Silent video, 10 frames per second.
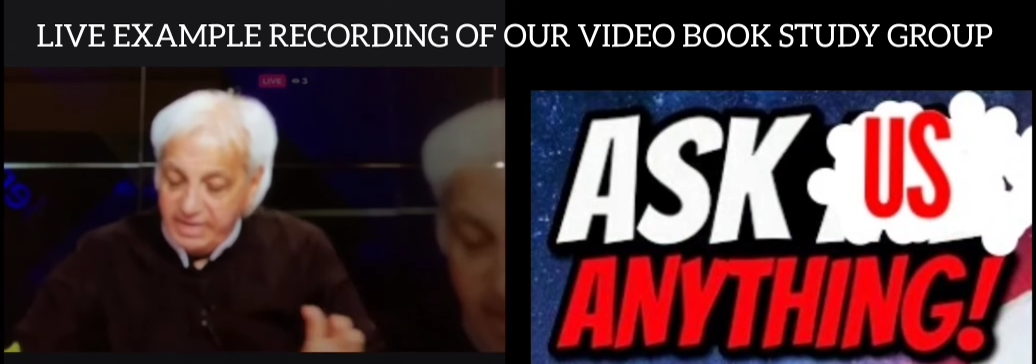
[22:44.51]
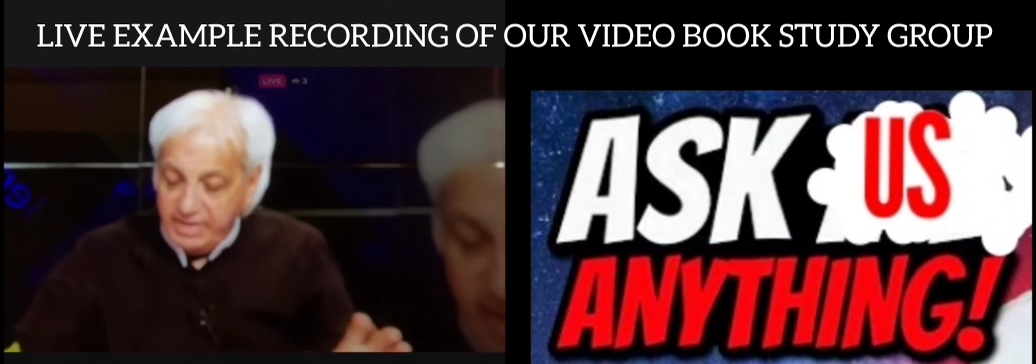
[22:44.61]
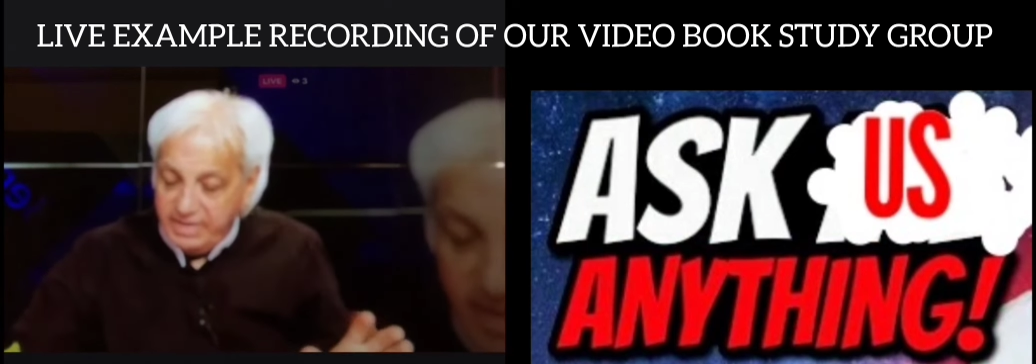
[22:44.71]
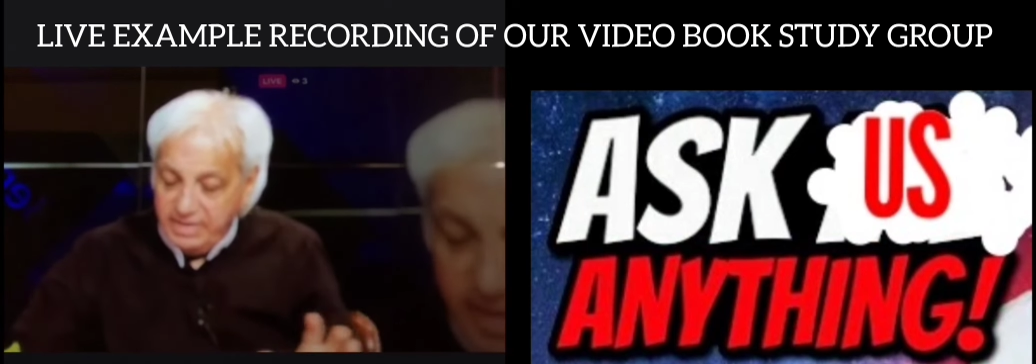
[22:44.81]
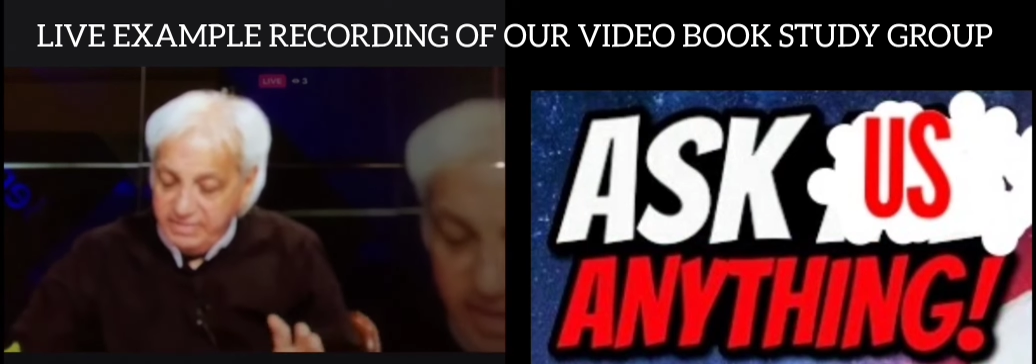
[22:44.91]

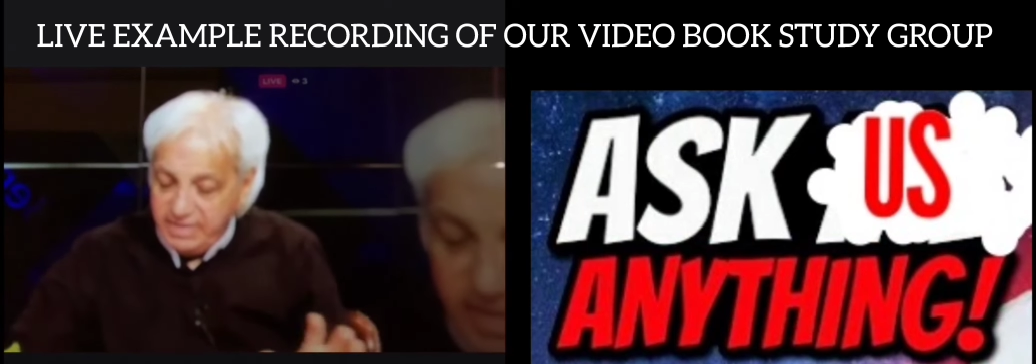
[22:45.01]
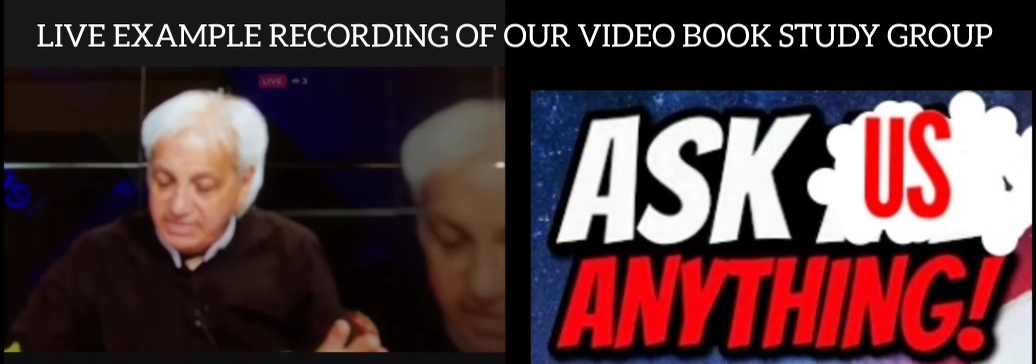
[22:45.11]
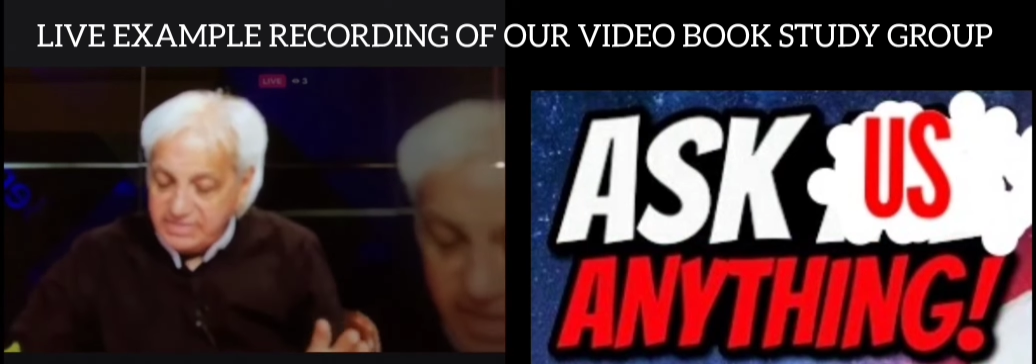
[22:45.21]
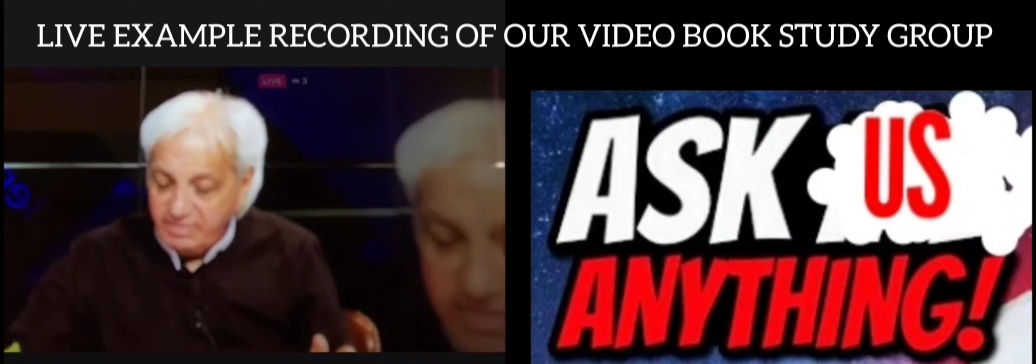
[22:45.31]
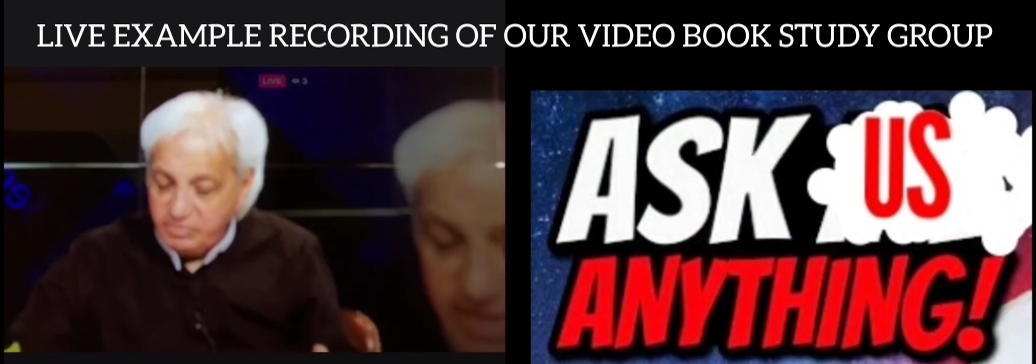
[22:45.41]
And
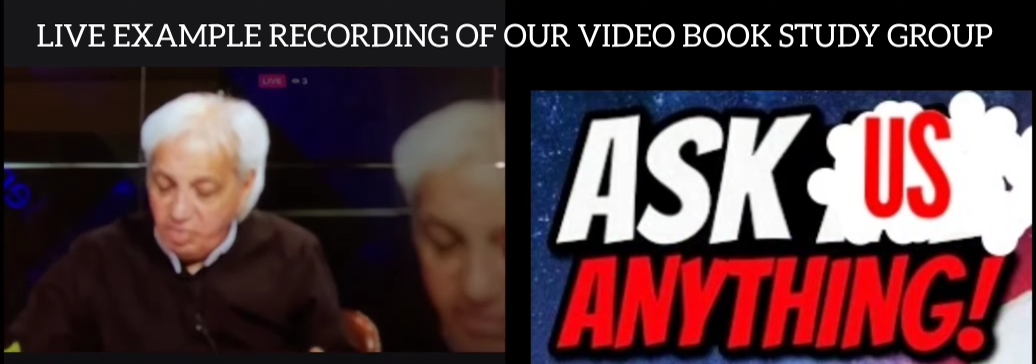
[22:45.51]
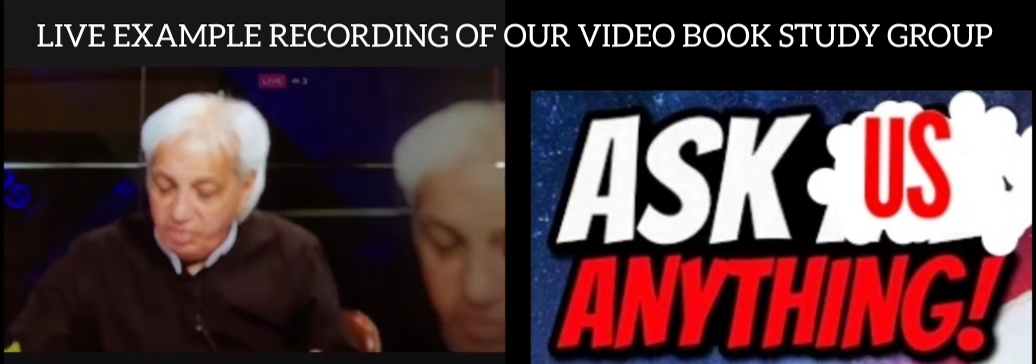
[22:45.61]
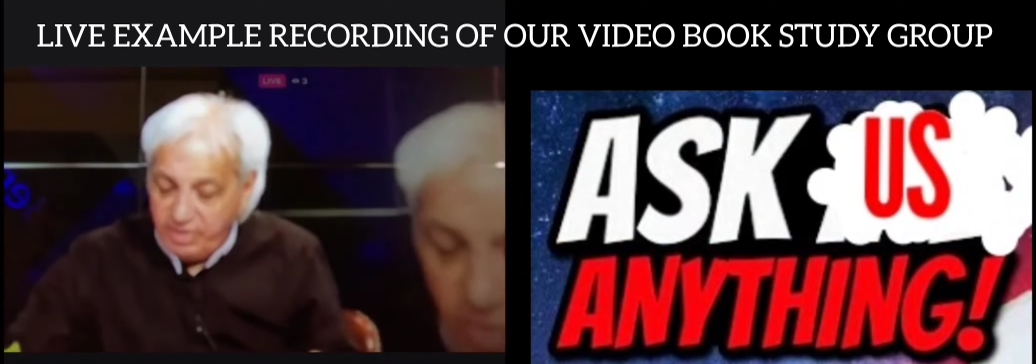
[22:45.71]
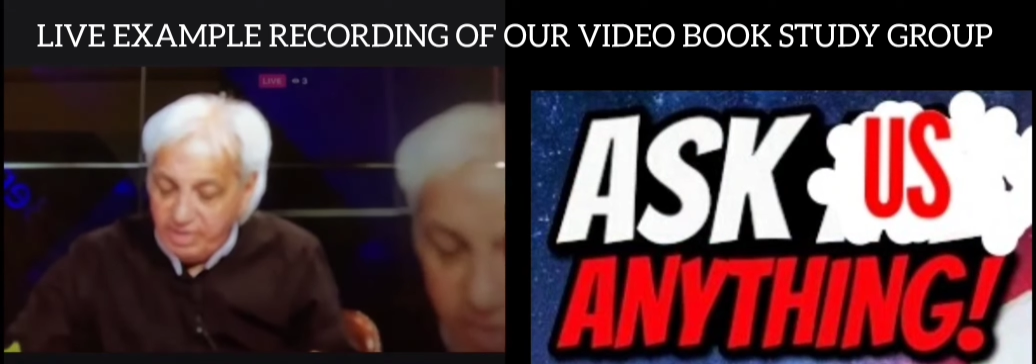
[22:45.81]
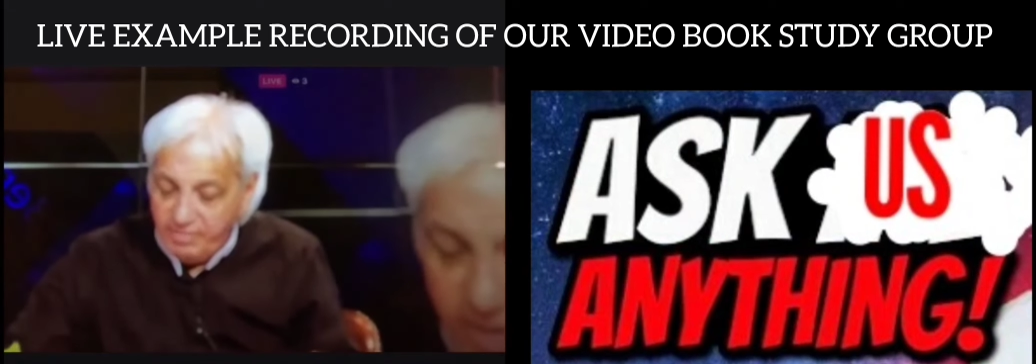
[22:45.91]
yes, I'm
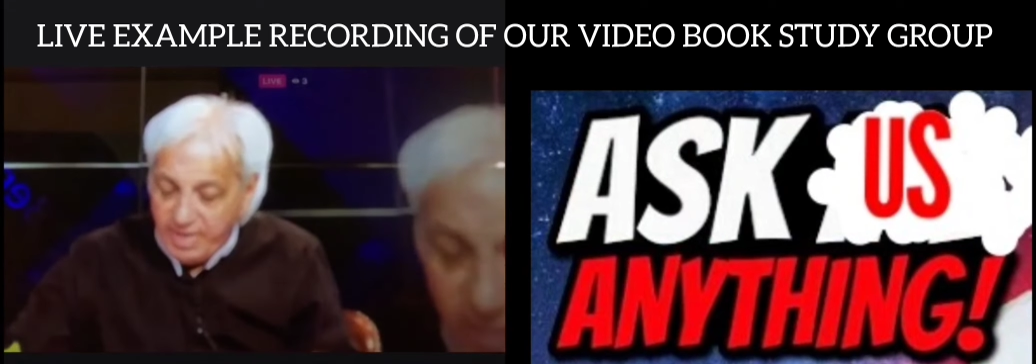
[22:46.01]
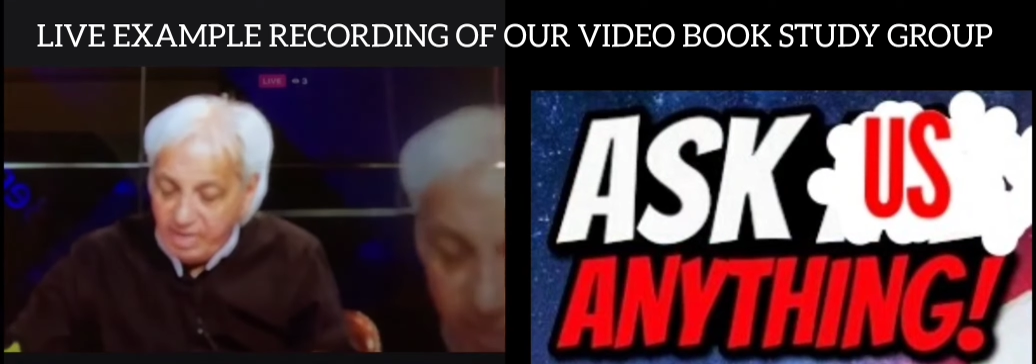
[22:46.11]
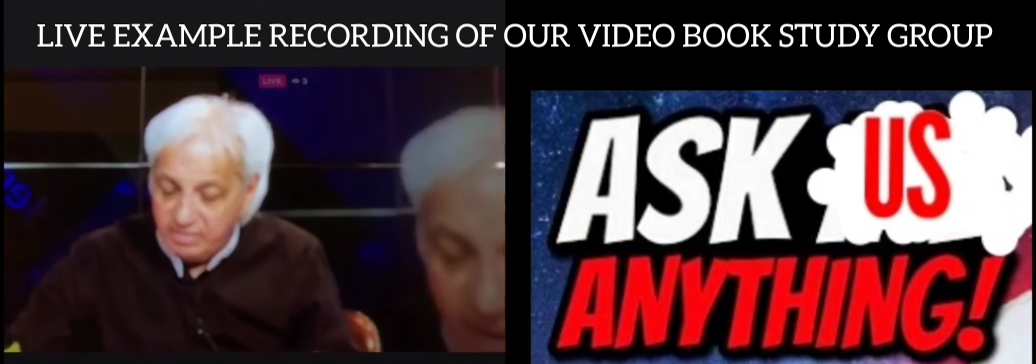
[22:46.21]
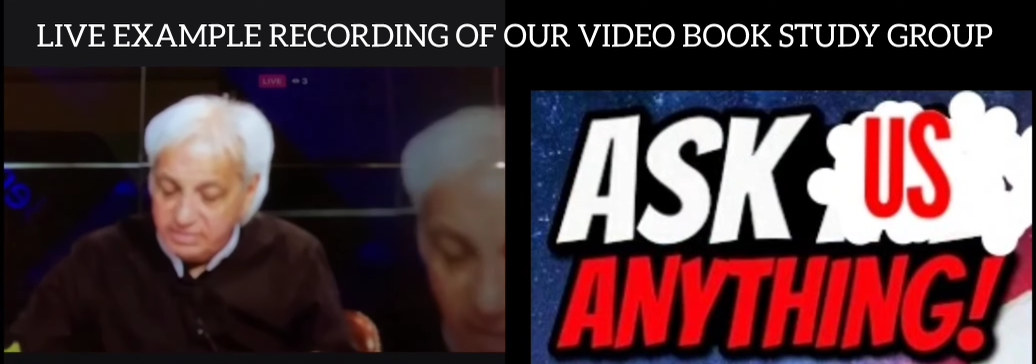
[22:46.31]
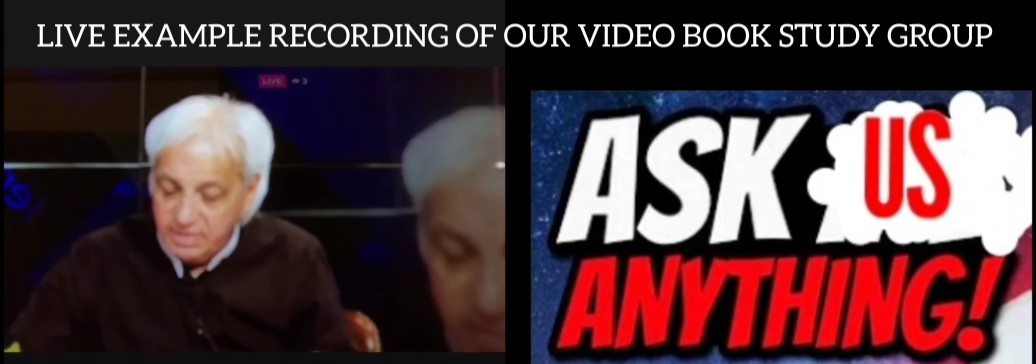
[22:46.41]
talking
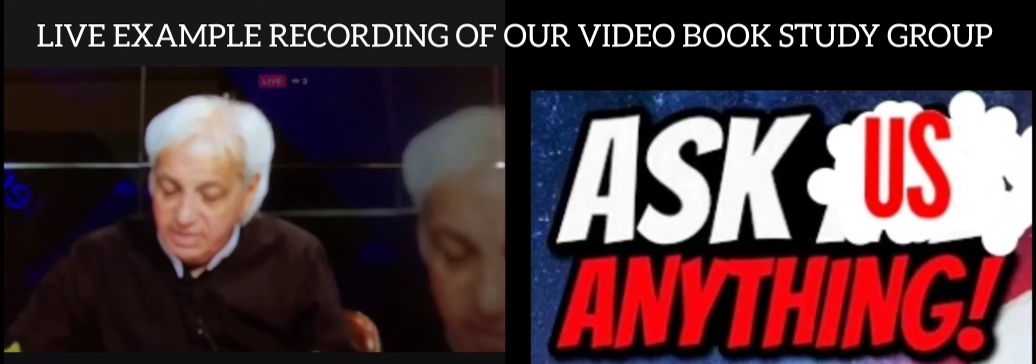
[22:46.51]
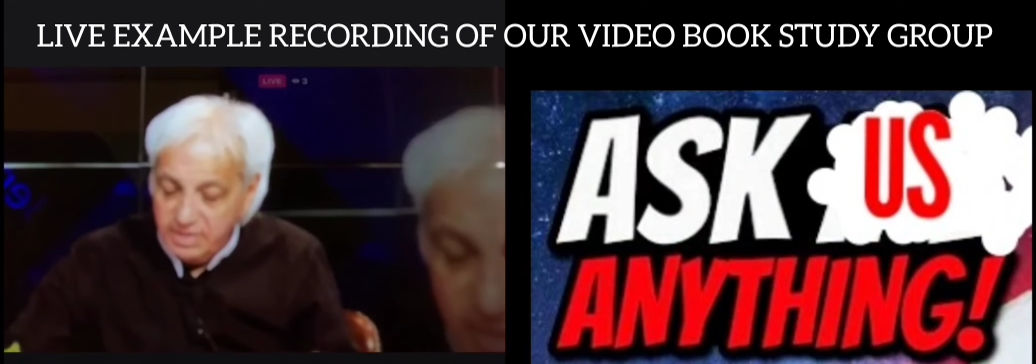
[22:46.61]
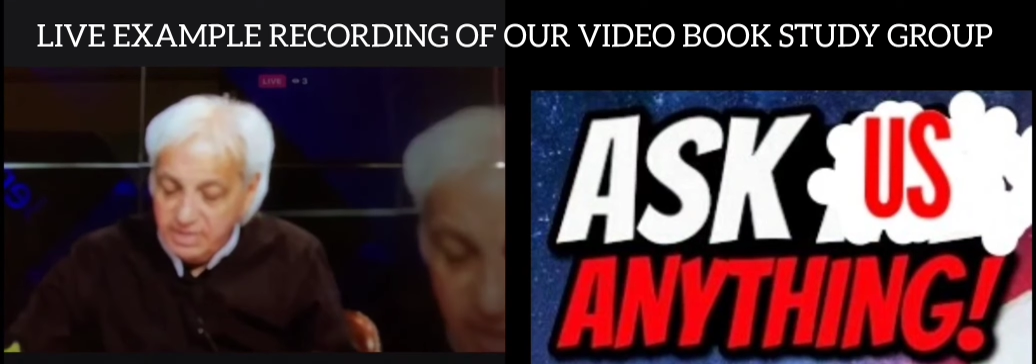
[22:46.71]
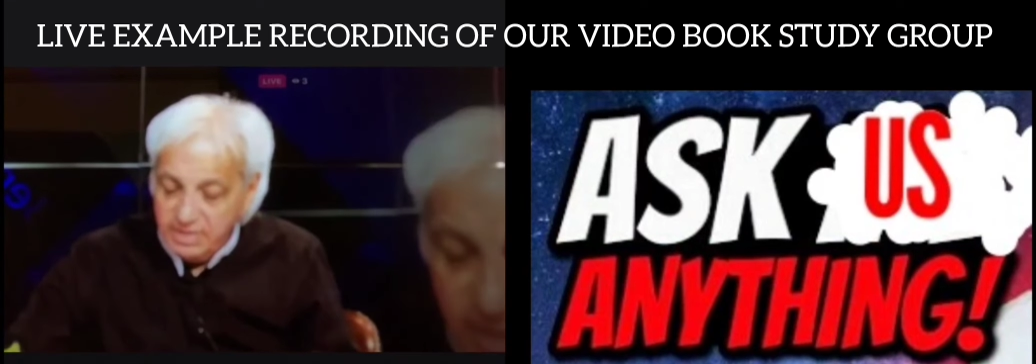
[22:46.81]
about